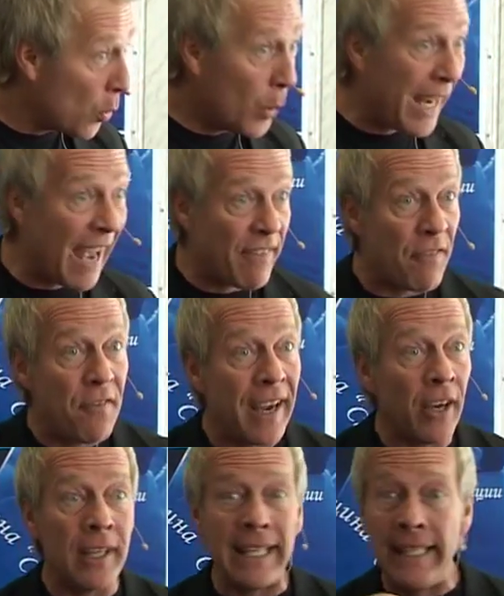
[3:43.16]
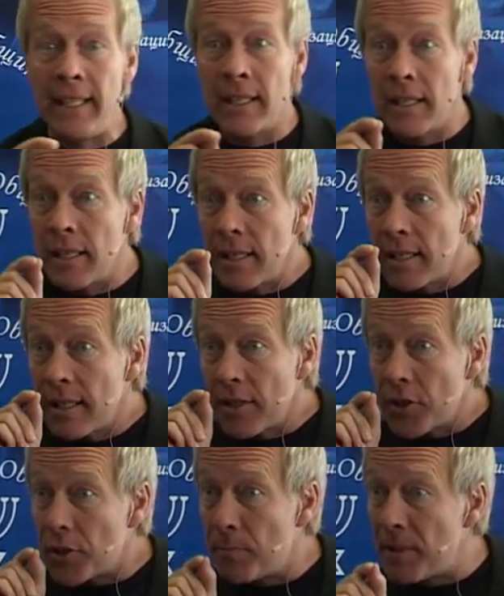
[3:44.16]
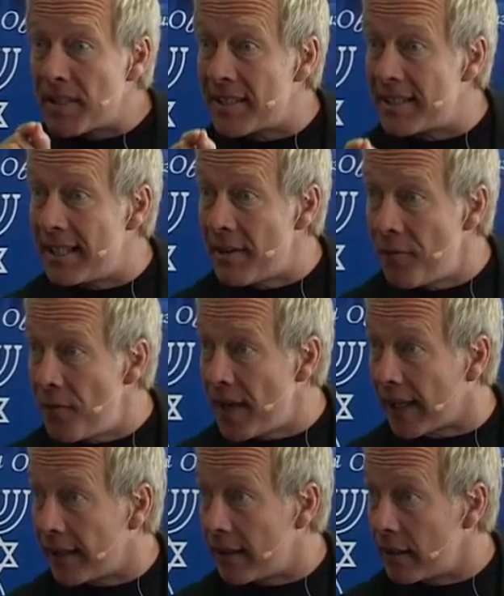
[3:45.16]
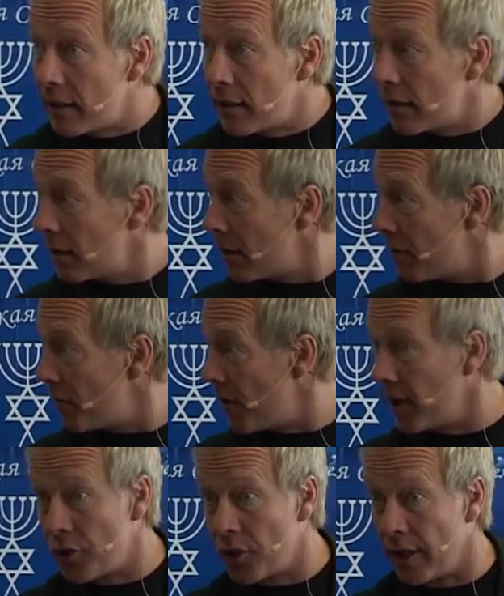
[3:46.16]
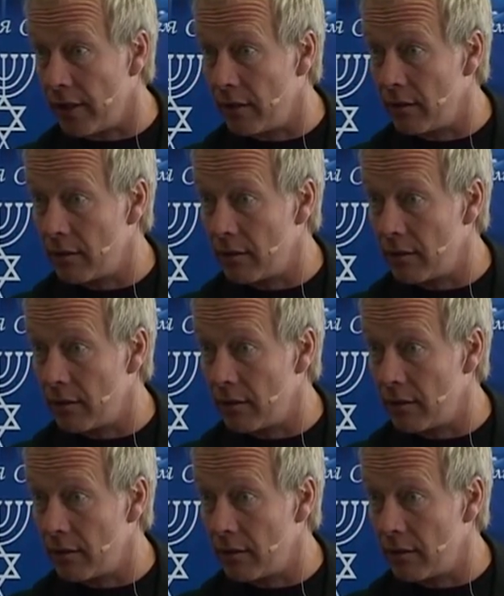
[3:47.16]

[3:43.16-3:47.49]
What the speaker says: We have a very specific function.